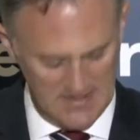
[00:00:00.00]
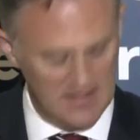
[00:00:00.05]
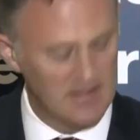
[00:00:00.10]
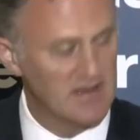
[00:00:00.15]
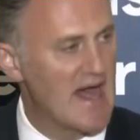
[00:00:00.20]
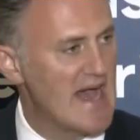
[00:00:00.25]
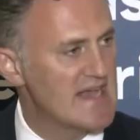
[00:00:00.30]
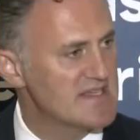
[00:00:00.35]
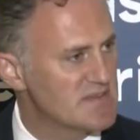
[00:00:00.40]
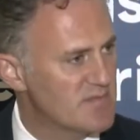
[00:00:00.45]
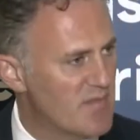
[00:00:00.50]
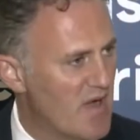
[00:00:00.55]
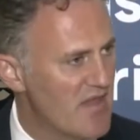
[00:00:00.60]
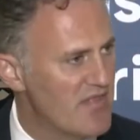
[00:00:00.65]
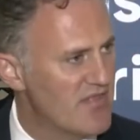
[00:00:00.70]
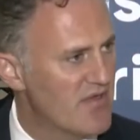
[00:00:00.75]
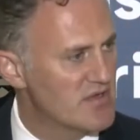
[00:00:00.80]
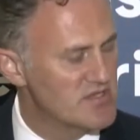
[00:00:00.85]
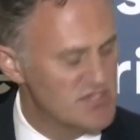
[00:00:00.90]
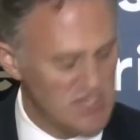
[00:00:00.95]
Last
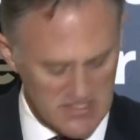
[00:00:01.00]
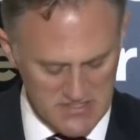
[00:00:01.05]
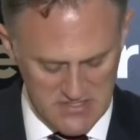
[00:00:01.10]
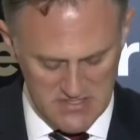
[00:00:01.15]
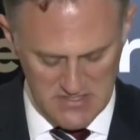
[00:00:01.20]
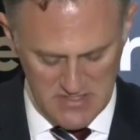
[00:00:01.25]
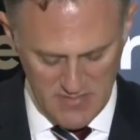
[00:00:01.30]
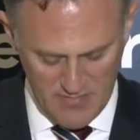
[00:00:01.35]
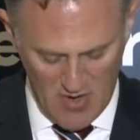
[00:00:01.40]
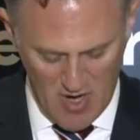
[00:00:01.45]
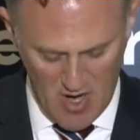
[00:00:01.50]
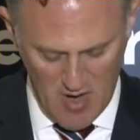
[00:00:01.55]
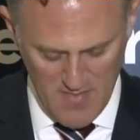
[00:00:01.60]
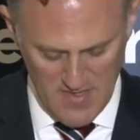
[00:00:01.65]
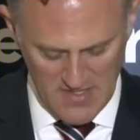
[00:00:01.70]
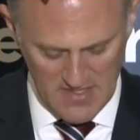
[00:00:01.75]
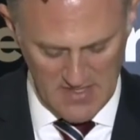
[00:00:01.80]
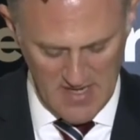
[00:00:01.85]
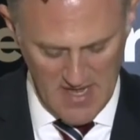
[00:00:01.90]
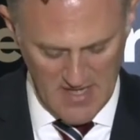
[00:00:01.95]
month, our Justice
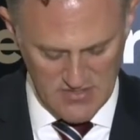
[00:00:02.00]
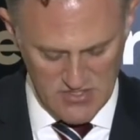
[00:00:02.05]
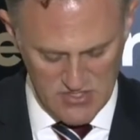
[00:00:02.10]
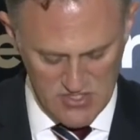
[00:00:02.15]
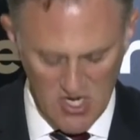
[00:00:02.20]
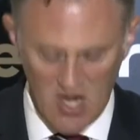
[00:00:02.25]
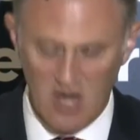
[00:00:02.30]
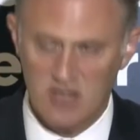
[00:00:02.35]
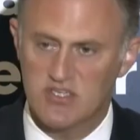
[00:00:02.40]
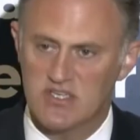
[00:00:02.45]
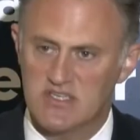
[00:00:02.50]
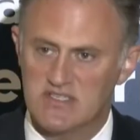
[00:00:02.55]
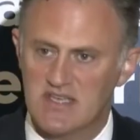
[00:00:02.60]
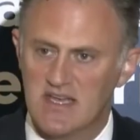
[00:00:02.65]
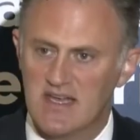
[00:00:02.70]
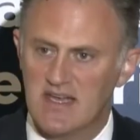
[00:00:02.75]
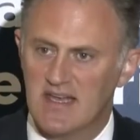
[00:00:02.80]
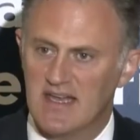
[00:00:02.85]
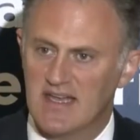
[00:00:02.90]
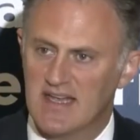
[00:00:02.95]
Department announced charges
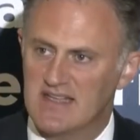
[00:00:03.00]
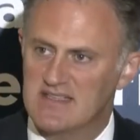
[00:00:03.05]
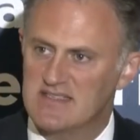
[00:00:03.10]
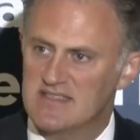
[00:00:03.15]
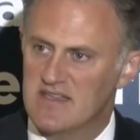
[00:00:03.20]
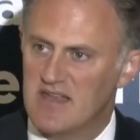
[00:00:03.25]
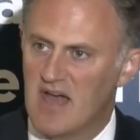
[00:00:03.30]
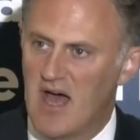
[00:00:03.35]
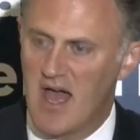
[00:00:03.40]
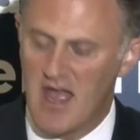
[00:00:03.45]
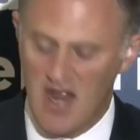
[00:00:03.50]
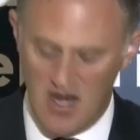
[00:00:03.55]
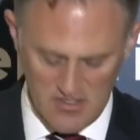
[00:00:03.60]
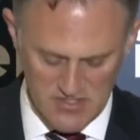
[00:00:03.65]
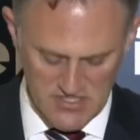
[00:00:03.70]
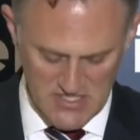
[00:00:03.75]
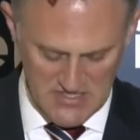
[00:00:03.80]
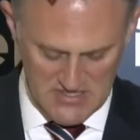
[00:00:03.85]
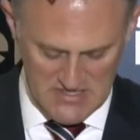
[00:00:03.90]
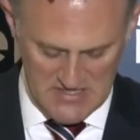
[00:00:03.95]
against an
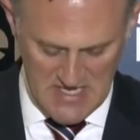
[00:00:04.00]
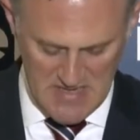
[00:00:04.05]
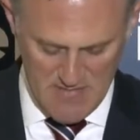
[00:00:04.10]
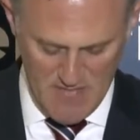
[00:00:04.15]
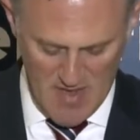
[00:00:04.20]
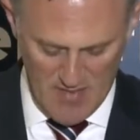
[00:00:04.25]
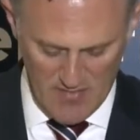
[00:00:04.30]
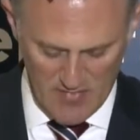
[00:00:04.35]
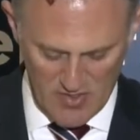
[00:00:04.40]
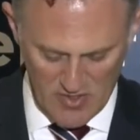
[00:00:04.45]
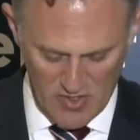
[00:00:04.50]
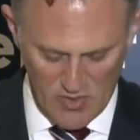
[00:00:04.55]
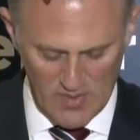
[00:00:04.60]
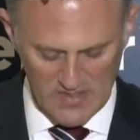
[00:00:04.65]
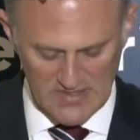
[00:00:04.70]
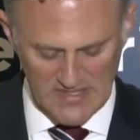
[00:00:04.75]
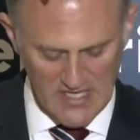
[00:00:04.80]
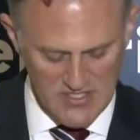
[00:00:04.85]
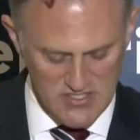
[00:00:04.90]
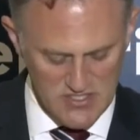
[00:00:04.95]
IRGC member who
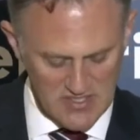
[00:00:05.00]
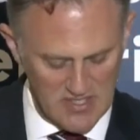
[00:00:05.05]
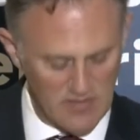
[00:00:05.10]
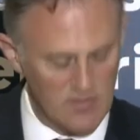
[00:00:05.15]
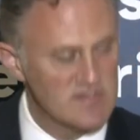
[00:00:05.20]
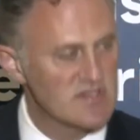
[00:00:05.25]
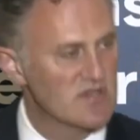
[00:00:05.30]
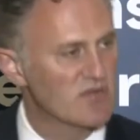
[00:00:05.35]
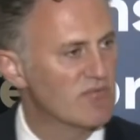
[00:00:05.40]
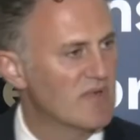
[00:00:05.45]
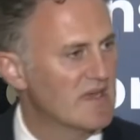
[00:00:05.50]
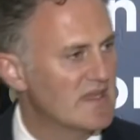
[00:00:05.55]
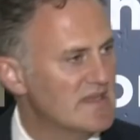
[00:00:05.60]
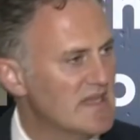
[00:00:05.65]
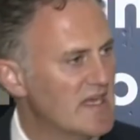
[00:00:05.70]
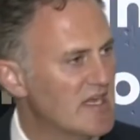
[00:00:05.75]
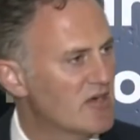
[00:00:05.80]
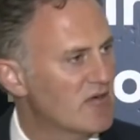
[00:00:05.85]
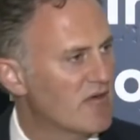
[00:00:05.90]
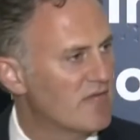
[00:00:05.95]
allegedly was the
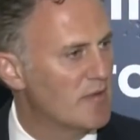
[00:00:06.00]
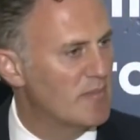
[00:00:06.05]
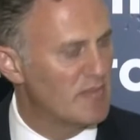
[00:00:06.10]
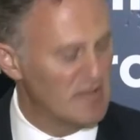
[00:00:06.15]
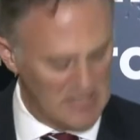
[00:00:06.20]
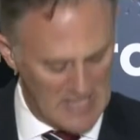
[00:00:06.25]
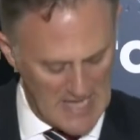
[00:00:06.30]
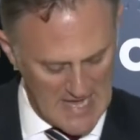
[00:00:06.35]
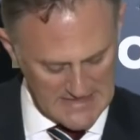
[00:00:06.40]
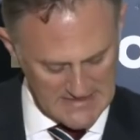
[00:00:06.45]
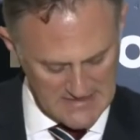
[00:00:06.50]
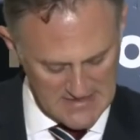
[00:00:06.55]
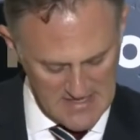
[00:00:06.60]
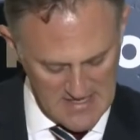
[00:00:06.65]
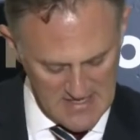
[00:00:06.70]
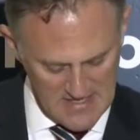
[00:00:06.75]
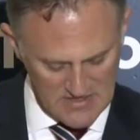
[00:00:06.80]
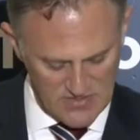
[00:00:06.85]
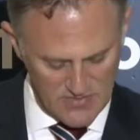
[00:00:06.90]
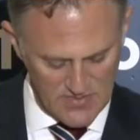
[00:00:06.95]
ringleader of a plot
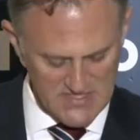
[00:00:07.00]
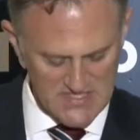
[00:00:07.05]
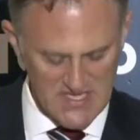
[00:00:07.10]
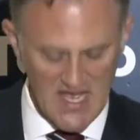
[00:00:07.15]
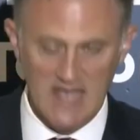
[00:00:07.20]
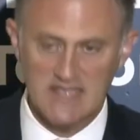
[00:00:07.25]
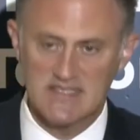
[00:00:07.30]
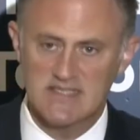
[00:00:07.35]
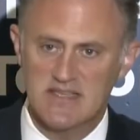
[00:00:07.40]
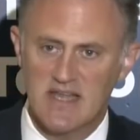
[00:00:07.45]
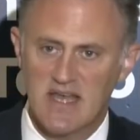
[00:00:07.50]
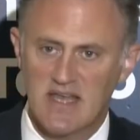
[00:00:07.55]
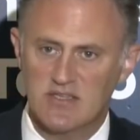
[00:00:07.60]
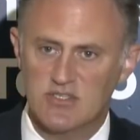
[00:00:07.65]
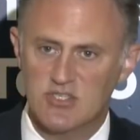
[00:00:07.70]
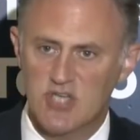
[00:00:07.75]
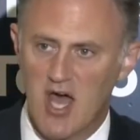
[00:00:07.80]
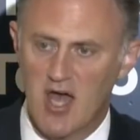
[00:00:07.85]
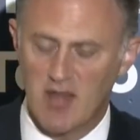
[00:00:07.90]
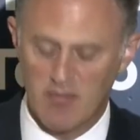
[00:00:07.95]
to
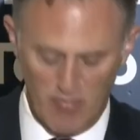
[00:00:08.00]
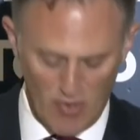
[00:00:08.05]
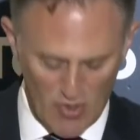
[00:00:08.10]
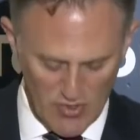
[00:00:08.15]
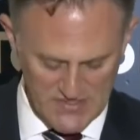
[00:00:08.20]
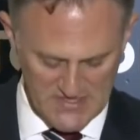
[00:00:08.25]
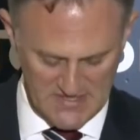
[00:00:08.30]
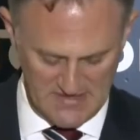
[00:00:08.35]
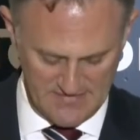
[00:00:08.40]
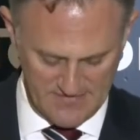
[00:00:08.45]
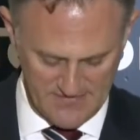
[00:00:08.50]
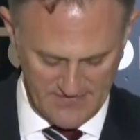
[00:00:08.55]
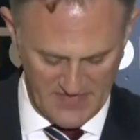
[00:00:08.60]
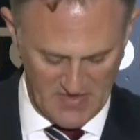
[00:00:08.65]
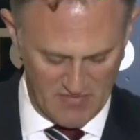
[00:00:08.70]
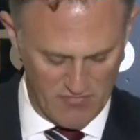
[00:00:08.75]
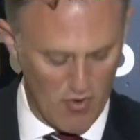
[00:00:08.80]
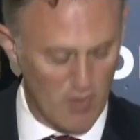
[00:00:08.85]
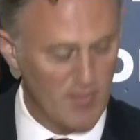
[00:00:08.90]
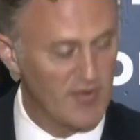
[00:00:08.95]
assassinate John Bolton,
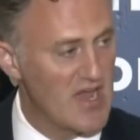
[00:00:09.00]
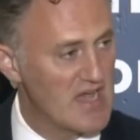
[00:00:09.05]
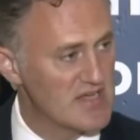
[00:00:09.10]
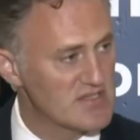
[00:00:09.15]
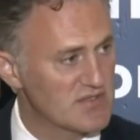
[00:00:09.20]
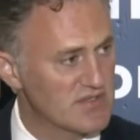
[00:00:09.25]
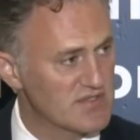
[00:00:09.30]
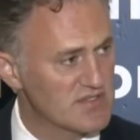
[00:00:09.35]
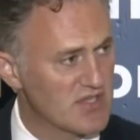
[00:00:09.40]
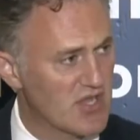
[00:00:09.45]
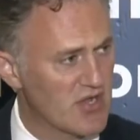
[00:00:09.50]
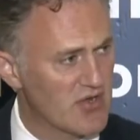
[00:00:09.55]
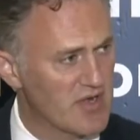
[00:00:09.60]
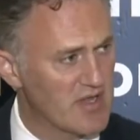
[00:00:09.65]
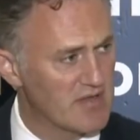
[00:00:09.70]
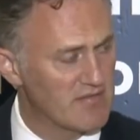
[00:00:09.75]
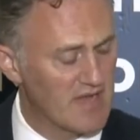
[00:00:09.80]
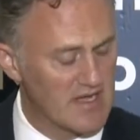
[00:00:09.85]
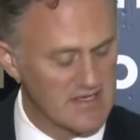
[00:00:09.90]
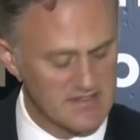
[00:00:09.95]
the former National
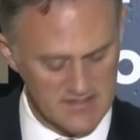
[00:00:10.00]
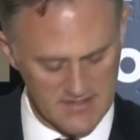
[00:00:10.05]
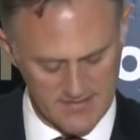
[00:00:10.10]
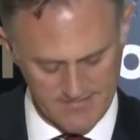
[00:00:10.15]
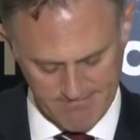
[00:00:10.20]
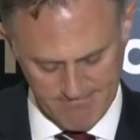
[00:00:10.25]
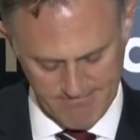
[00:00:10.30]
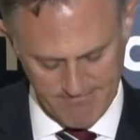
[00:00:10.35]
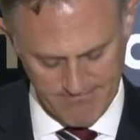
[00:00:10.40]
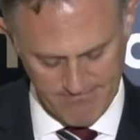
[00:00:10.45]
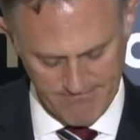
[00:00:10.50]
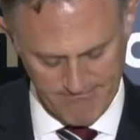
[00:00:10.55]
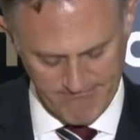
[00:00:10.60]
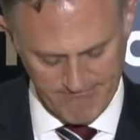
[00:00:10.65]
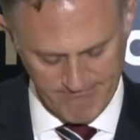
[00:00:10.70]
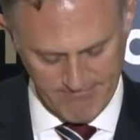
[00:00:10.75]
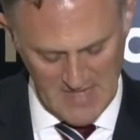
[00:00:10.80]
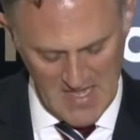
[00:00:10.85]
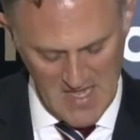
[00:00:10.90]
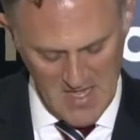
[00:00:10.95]
Security Advisor.
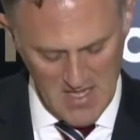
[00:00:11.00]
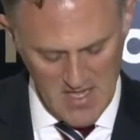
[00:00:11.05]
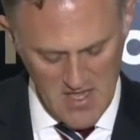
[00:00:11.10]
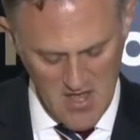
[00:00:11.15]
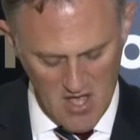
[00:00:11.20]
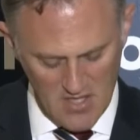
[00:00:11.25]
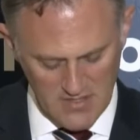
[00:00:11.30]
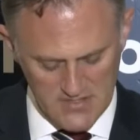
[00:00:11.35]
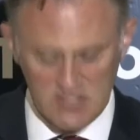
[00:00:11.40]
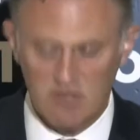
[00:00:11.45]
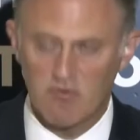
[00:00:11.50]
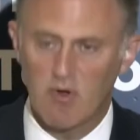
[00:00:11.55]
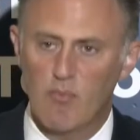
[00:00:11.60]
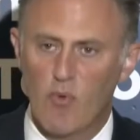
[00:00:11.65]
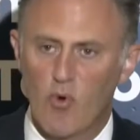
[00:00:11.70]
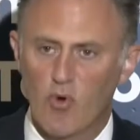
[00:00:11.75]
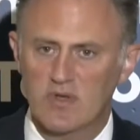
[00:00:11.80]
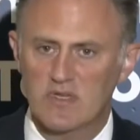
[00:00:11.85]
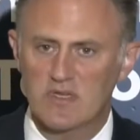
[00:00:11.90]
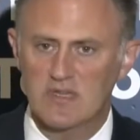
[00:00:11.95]
He also
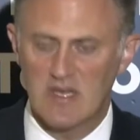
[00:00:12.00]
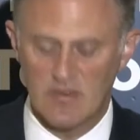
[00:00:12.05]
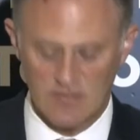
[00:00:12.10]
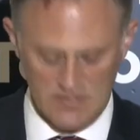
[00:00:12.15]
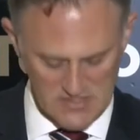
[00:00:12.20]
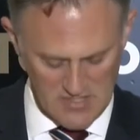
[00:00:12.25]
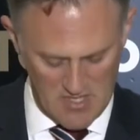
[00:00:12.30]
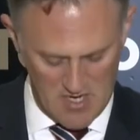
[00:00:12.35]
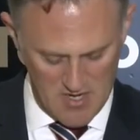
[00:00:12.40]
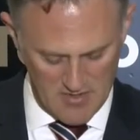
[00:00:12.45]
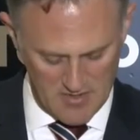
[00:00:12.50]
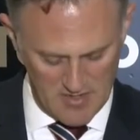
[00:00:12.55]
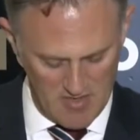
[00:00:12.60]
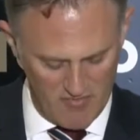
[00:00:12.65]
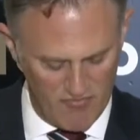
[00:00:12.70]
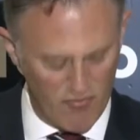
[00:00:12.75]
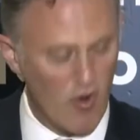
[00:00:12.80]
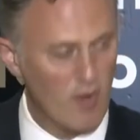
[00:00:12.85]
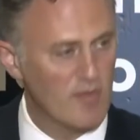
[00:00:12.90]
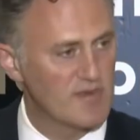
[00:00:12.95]
reportedly was targeting
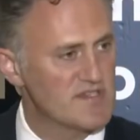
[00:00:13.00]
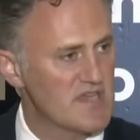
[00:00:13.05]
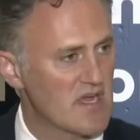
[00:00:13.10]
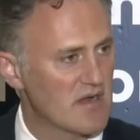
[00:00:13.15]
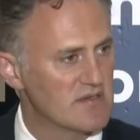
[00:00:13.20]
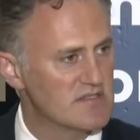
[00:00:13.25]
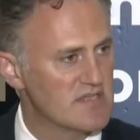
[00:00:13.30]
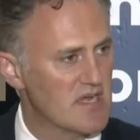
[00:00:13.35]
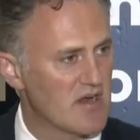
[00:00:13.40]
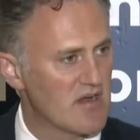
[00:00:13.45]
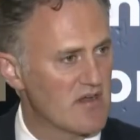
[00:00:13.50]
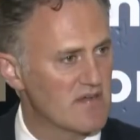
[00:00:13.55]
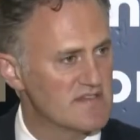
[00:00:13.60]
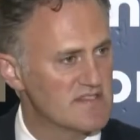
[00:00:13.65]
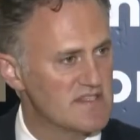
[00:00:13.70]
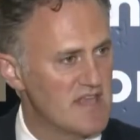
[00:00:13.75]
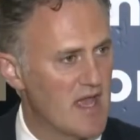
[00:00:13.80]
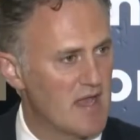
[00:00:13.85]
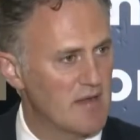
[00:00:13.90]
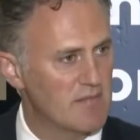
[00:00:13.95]
former Secretary of
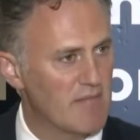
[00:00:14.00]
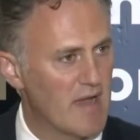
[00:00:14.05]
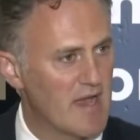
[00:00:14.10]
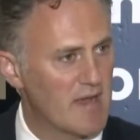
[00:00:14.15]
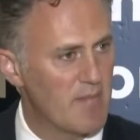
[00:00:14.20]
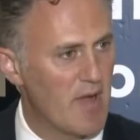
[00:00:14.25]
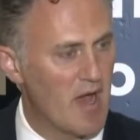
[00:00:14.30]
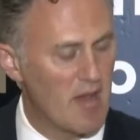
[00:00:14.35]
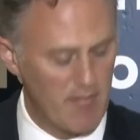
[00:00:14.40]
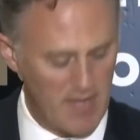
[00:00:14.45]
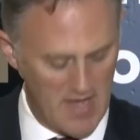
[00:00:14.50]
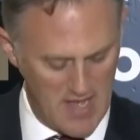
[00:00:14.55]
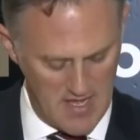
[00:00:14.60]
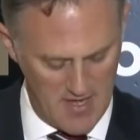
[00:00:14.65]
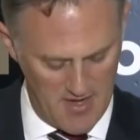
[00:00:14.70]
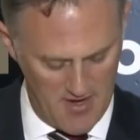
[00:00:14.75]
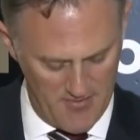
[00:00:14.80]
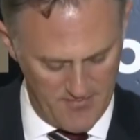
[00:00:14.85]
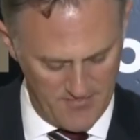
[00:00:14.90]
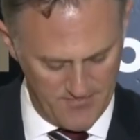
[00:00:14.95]
State Mike
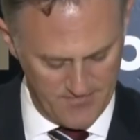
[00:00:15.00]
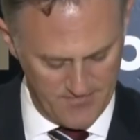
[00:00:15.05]
Pompeo.